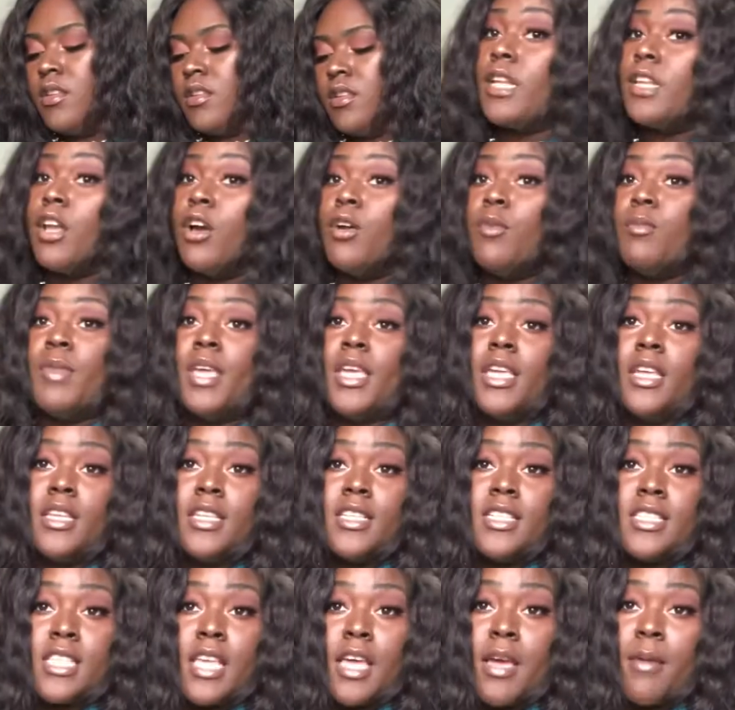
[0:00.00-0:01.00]
By no
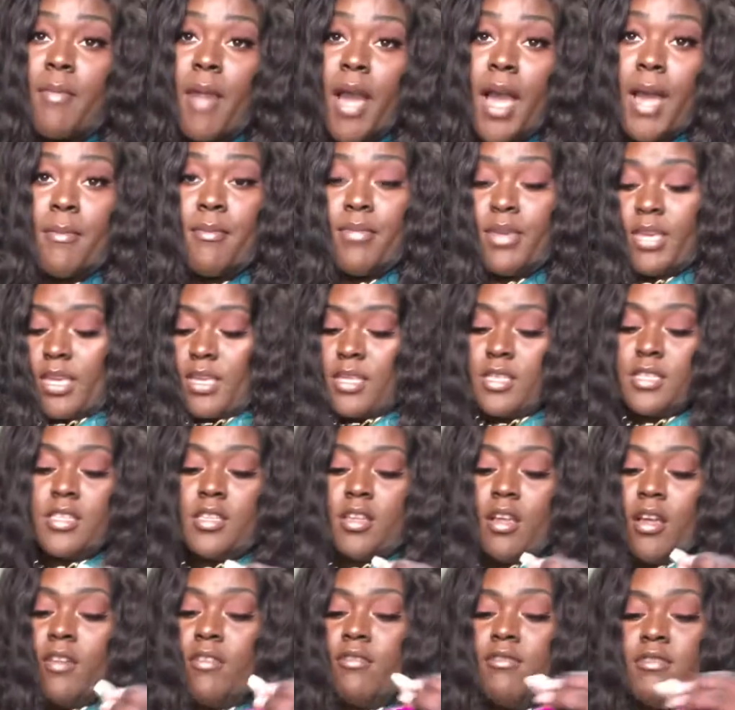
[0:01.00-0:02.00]
means am I being
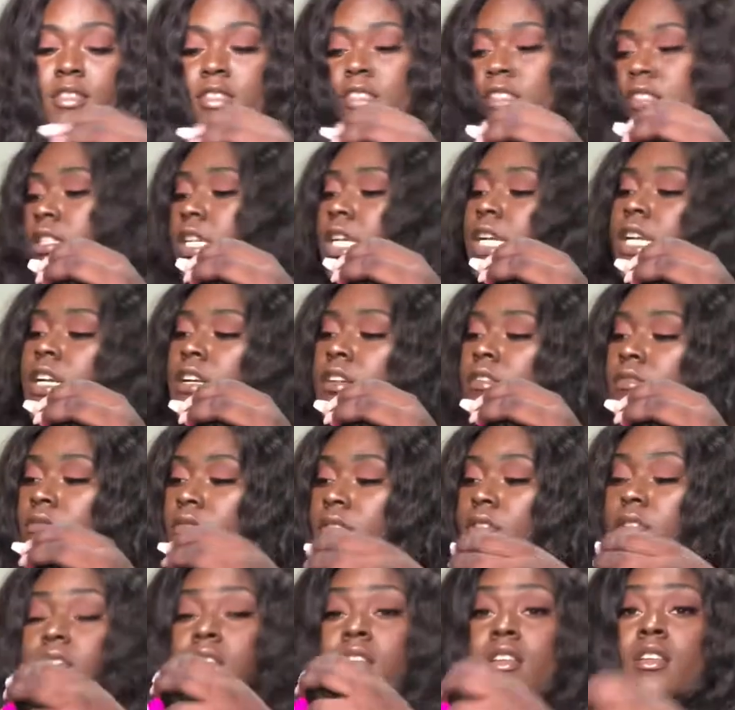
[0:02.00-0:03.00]
soft with this hair.
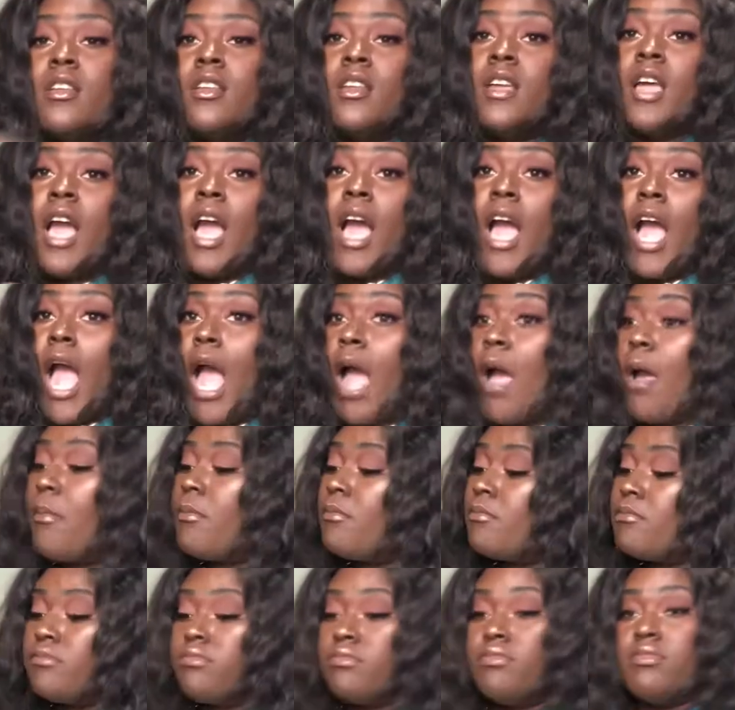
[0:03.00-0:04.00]

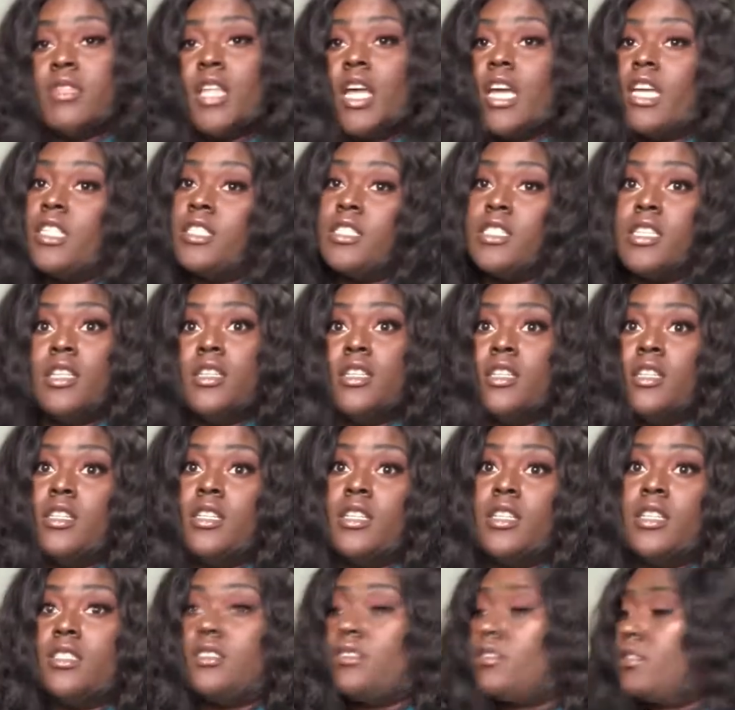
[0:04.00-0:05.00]
I'm like tugging
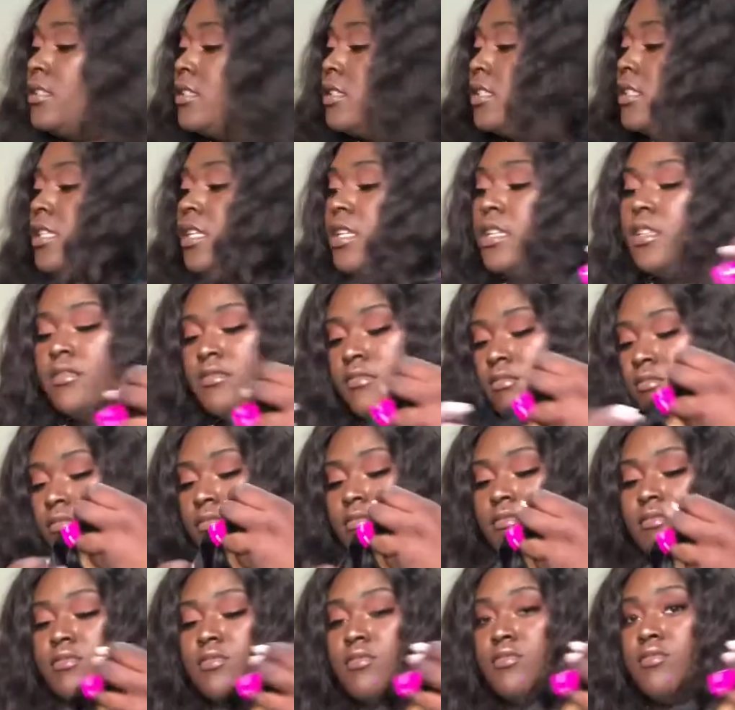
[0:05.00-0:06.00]
it to see
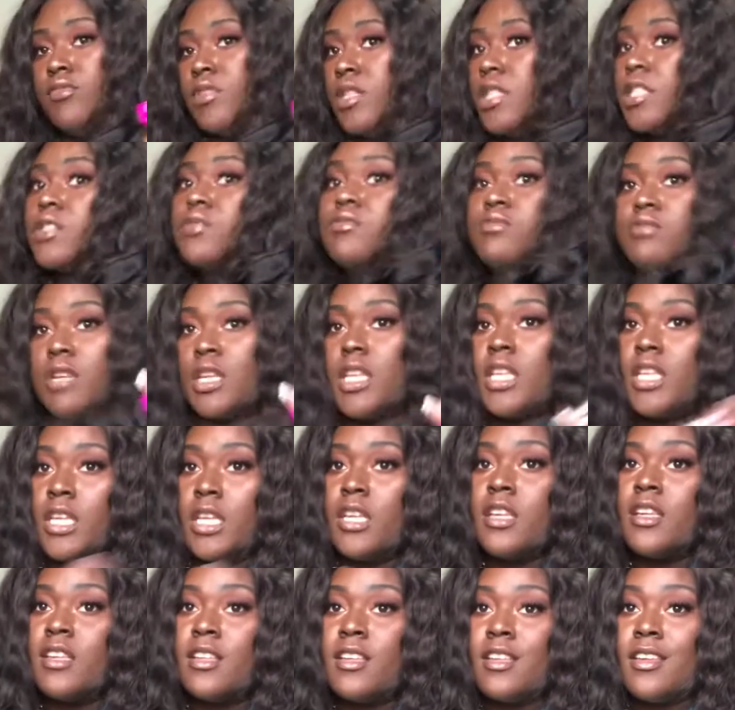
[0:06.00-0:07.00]
what's really
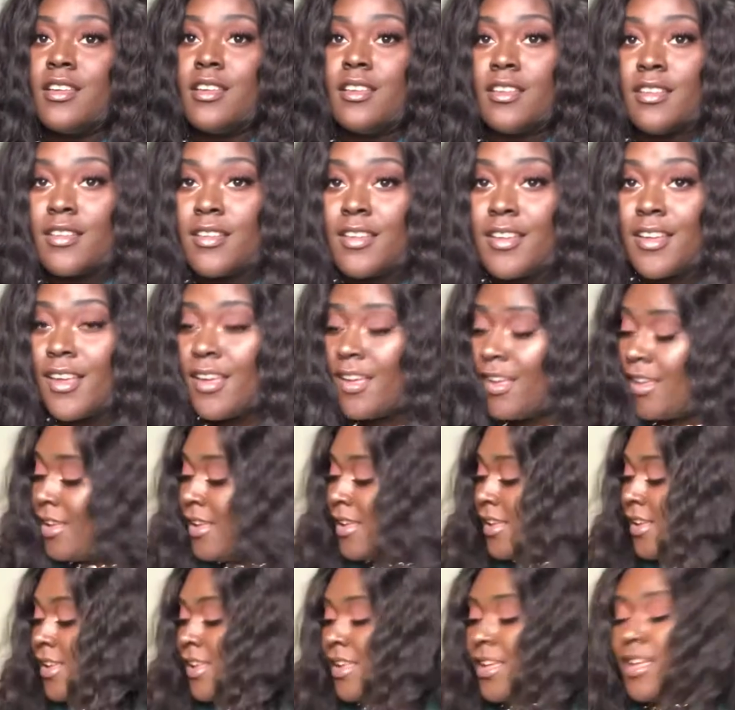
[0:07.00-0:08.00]
good.
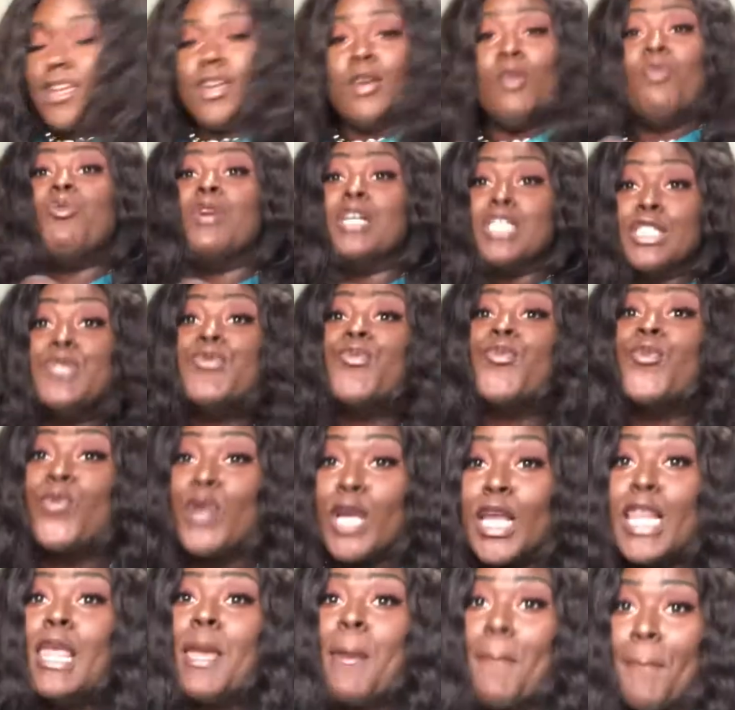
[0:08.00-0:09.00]
What's
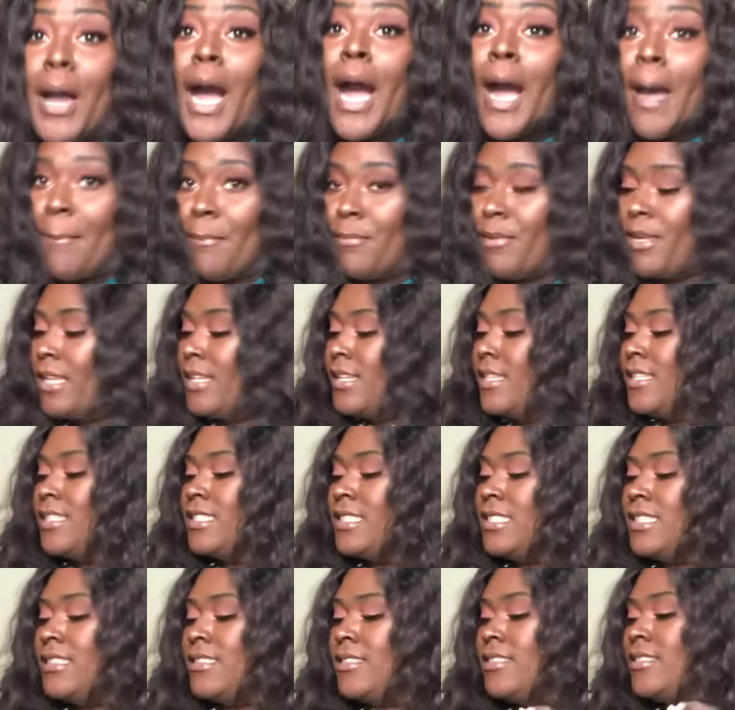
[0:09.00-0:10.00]
really popping.
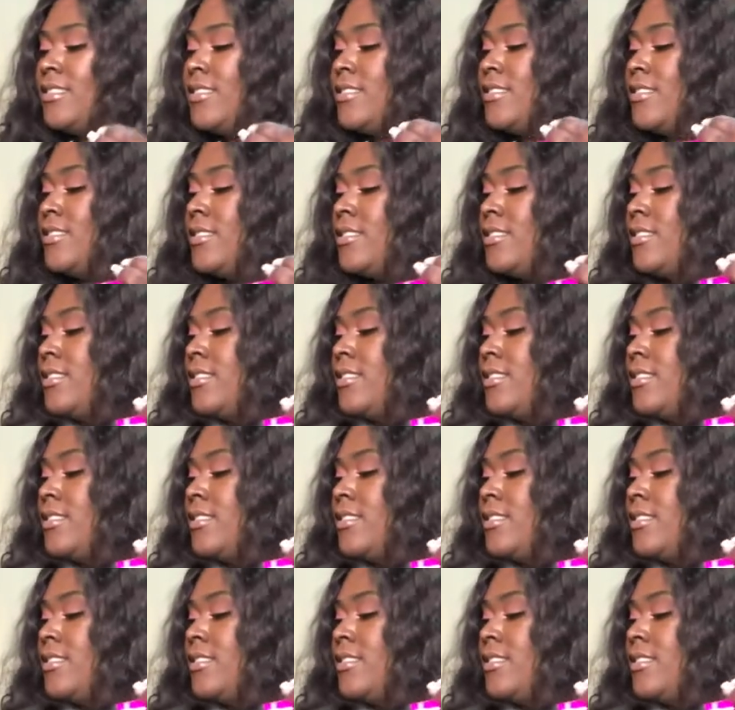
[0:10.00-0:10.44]
Let's see.